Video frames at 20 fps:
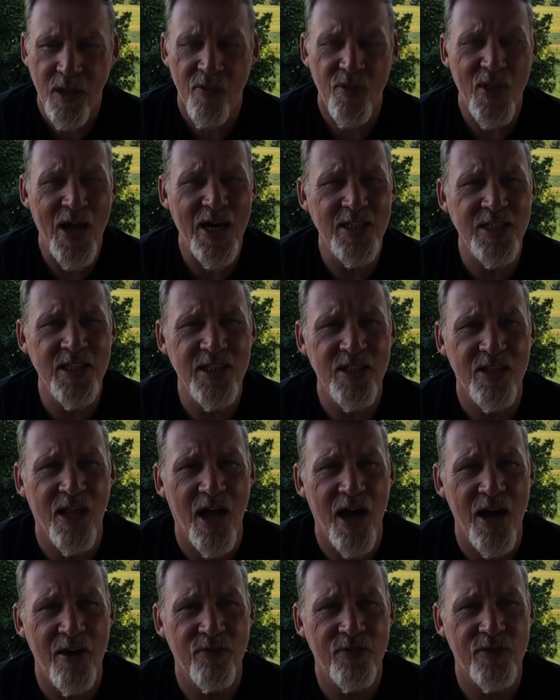that's in
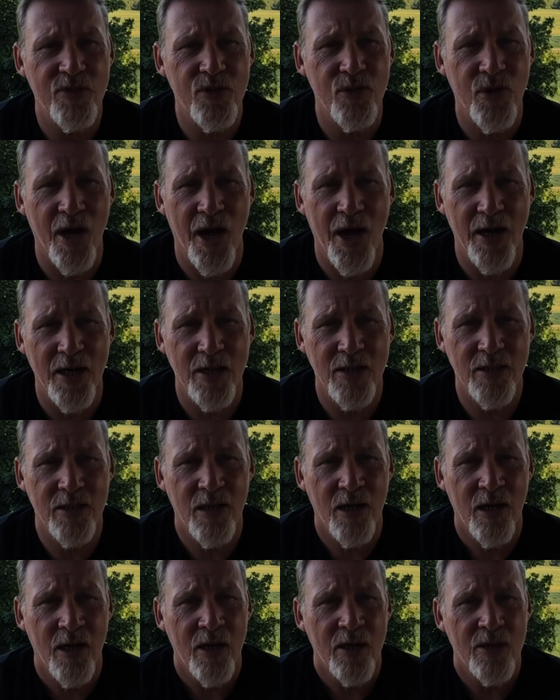life too, guys.
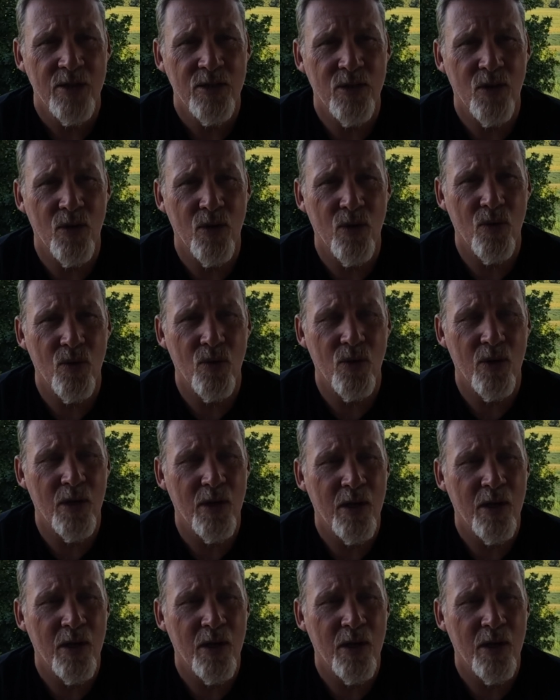So,